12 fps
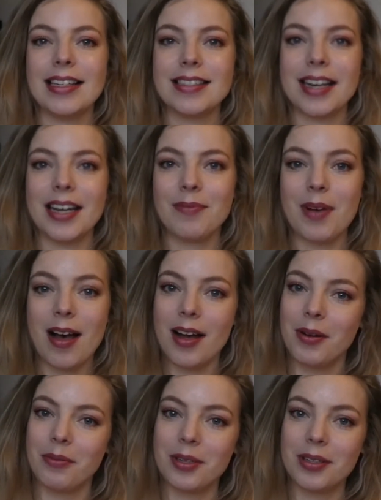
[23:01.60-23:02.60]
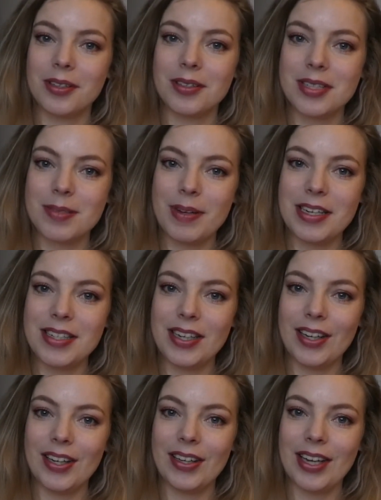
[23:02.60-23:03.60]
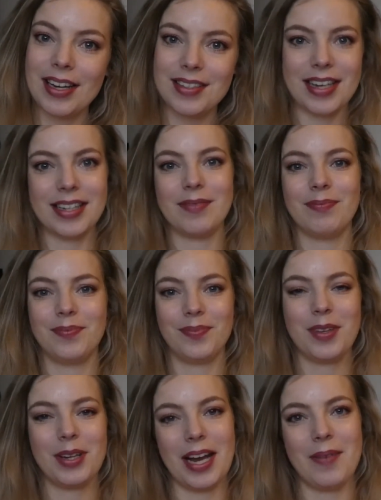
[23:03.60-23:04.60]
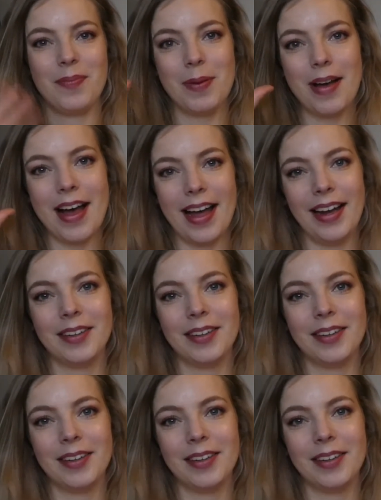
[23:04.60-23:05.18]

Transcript: I will speak to you next time. Okay, bye bye.